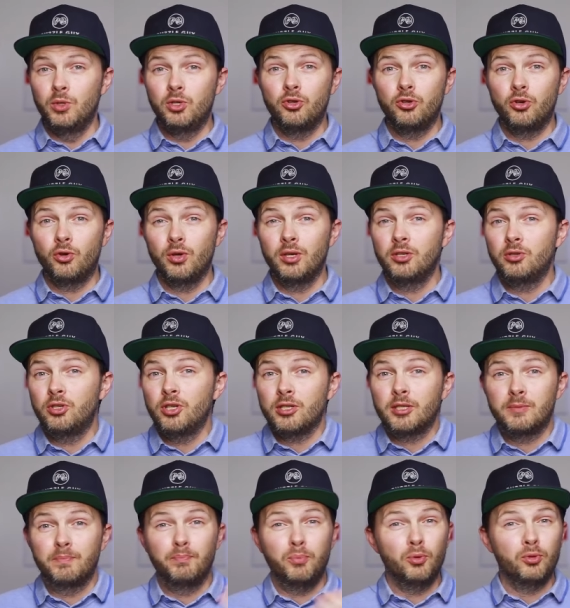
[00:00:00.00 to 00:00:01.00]
which you can
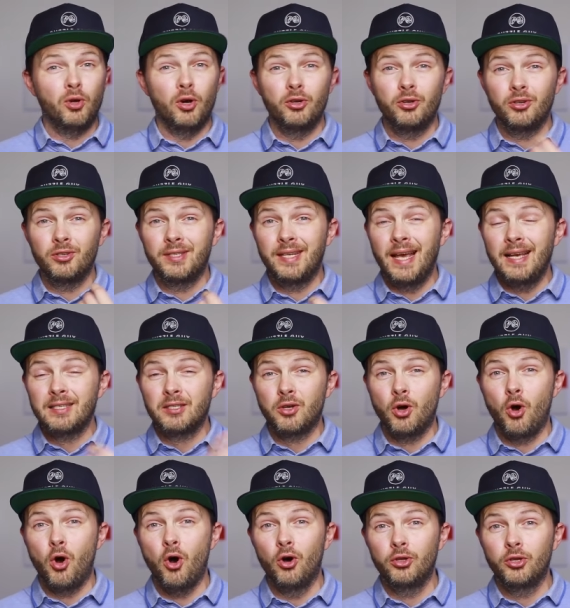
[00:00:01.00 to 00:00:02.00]
just put on your desk
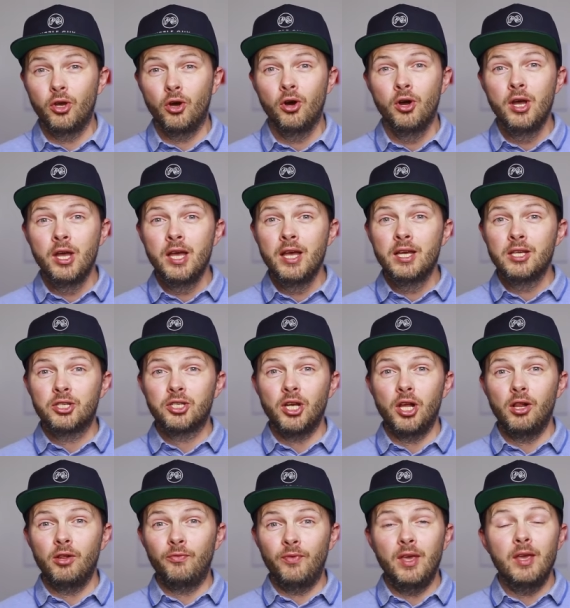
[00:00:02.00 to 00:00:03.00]
or on your
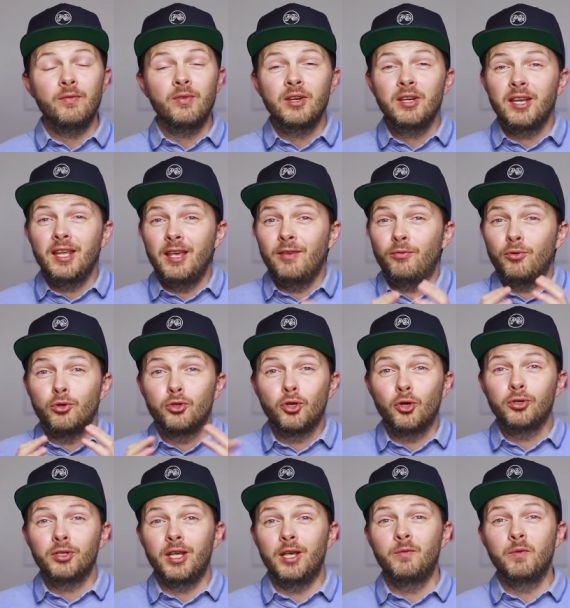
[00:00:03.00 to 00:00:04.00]
shelf, even if you
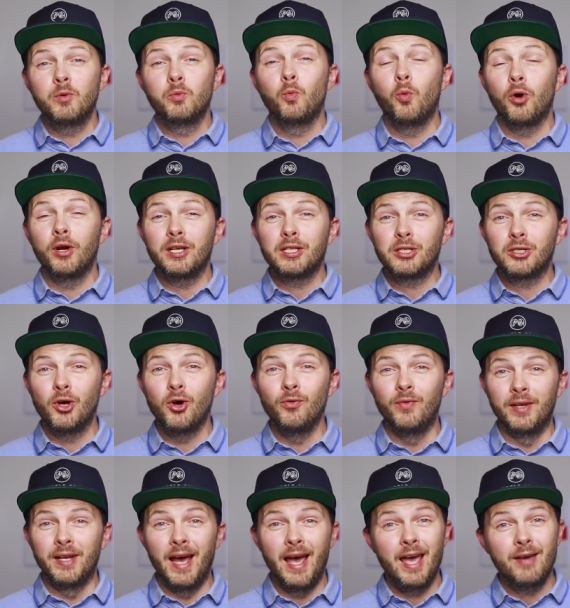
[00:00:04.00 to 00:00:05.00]
don't even want to solve
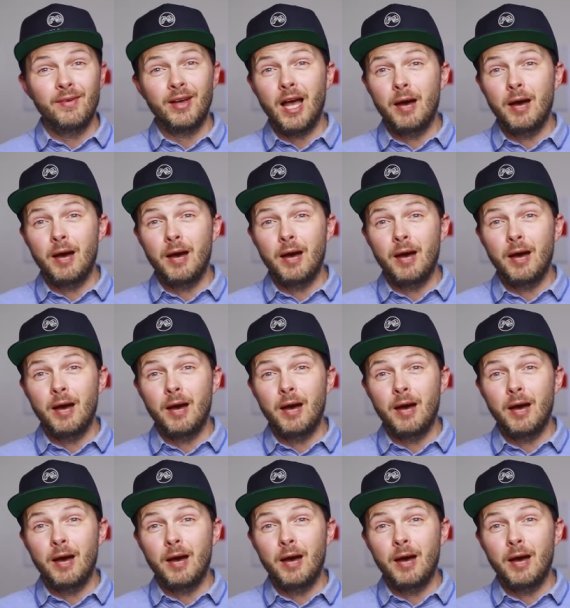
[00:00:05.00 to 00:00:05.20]
it. I have a